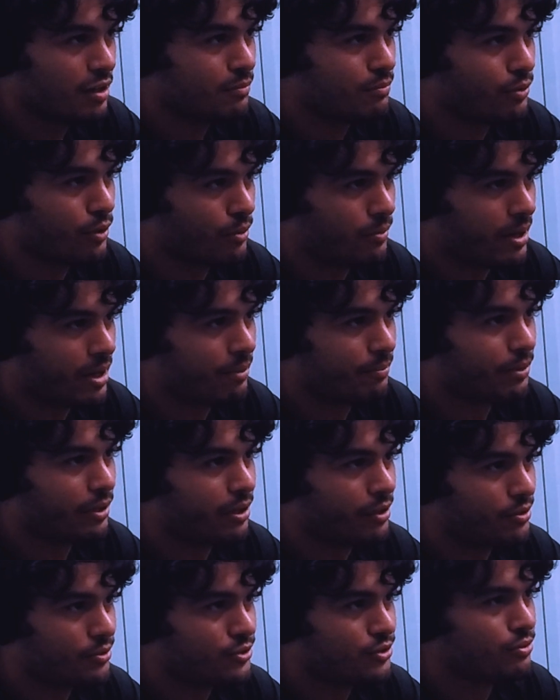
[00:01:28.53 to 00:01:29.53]
Broman, but I
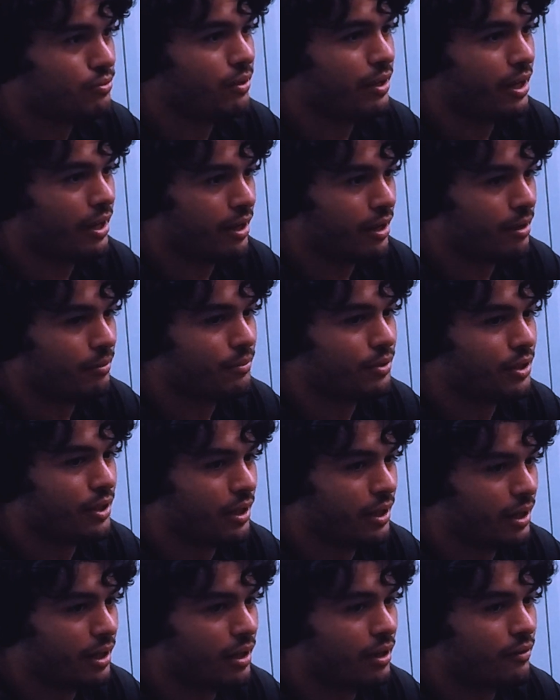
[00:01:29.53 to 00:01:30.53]
also am going to
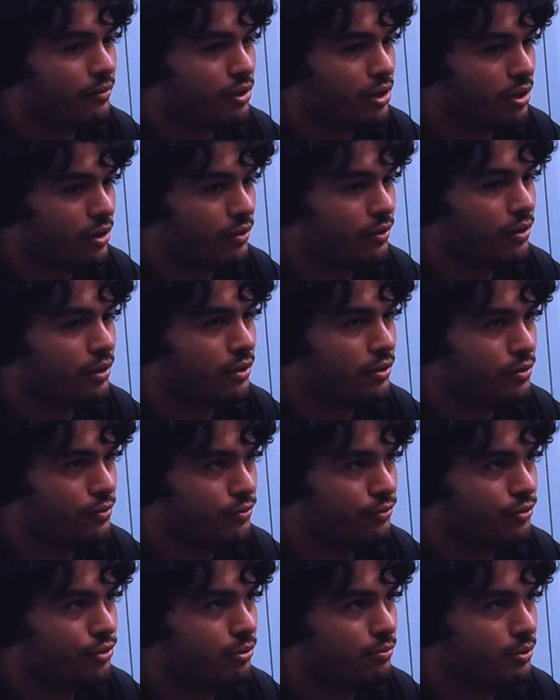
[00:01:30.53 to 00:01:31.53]
have a new
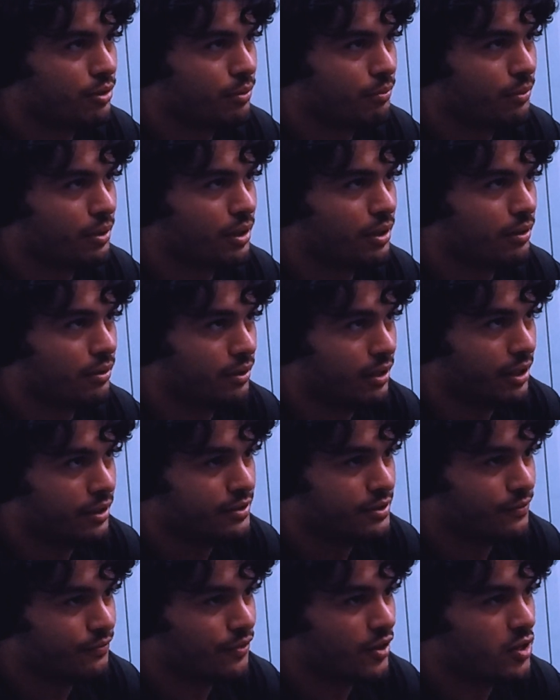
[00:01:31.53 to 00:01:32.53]
film coming
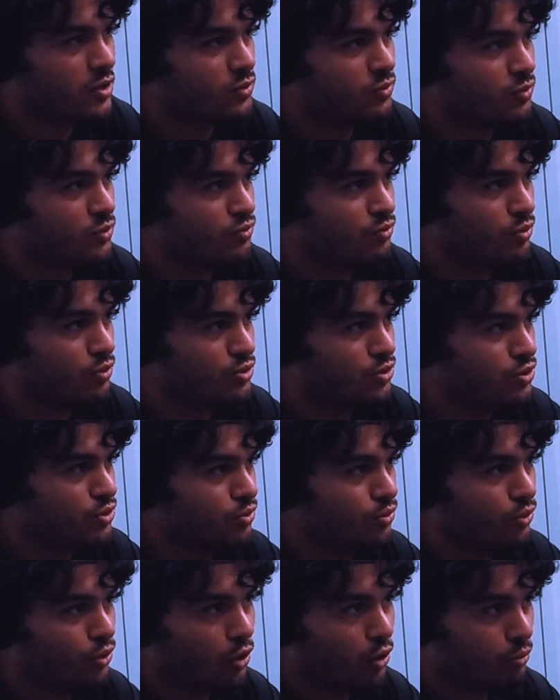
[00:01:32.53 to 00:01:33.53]
to festivals real
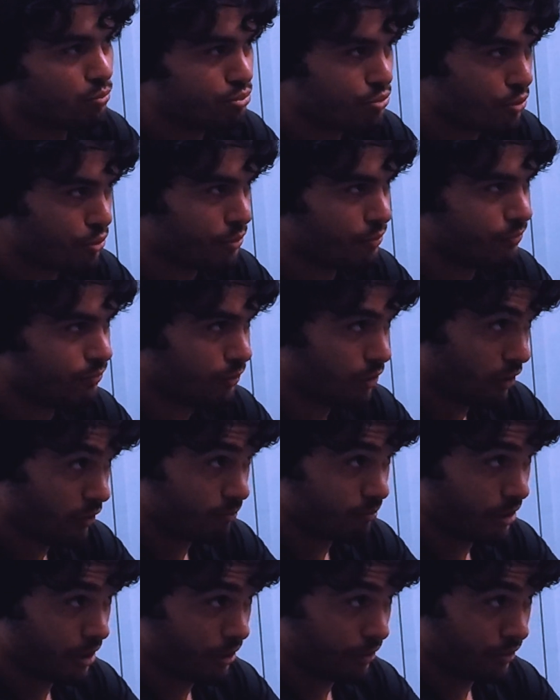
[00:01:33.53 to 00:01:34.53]
soon called Broken Flaw of
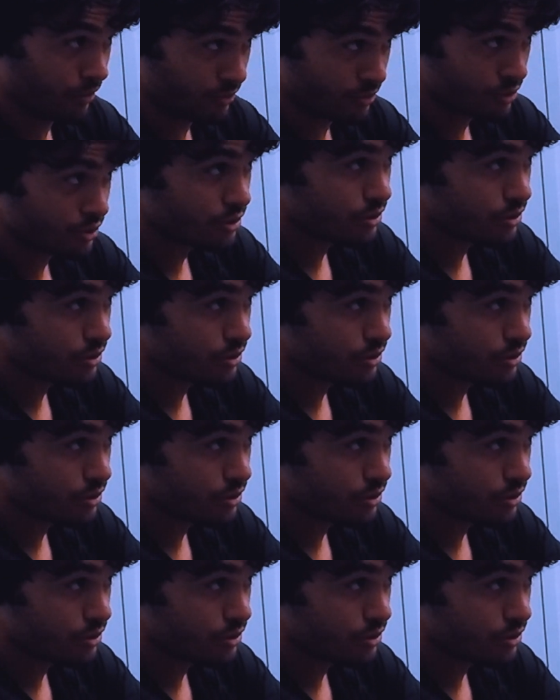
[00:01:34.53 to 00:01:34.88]
Marriage.